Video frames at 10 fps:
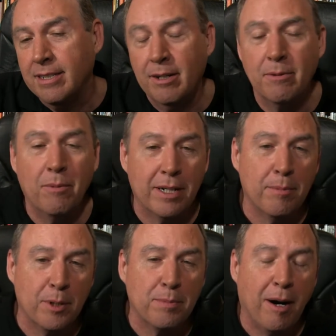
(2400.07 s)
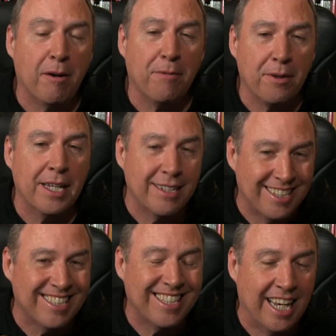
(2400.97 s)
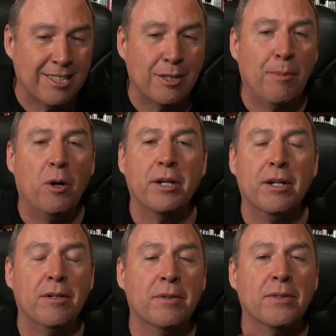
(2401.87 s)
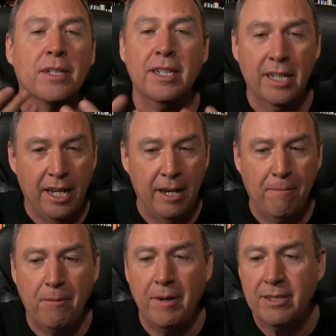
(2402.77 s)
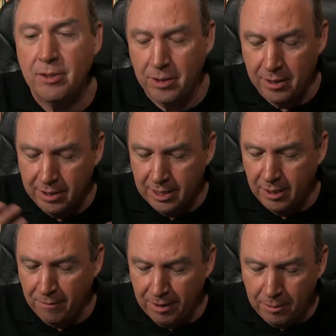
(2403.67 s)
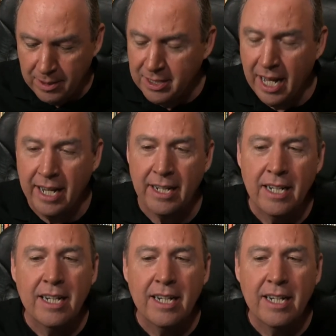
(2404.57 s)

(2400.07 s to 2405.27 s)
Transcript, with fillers: you know, one of the most powerful things is testimonials, influencers, as Phil was saying.